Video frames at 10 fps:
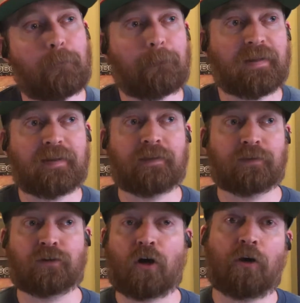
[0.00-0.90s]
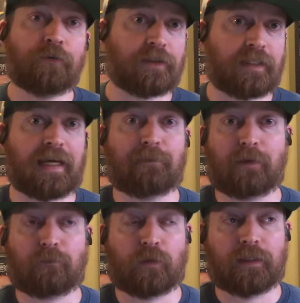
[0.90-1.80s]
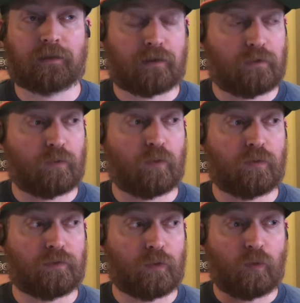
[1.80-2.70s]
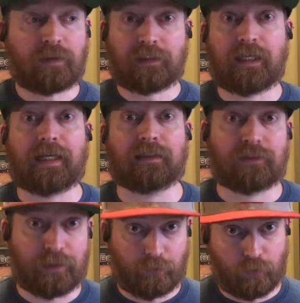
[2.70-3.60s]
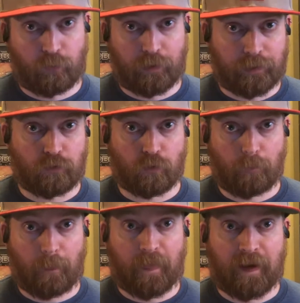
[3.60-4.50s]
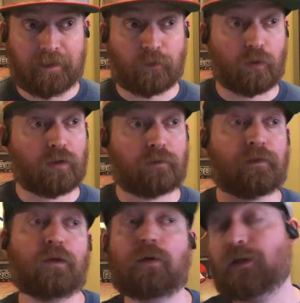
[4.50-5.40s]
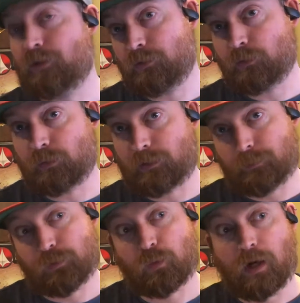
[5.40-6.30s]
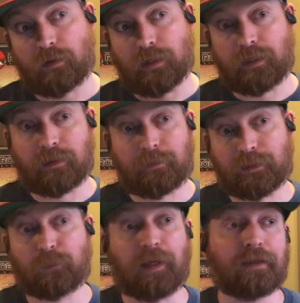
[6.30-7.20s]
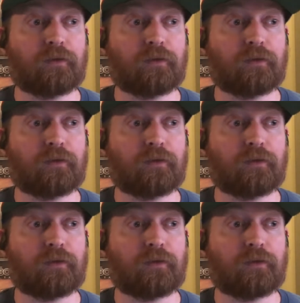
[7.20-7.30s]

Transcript: But then the scenarios that they came up with, the ones that I got to see were pretty cool. And there were a few issues with them as well, and let me explain.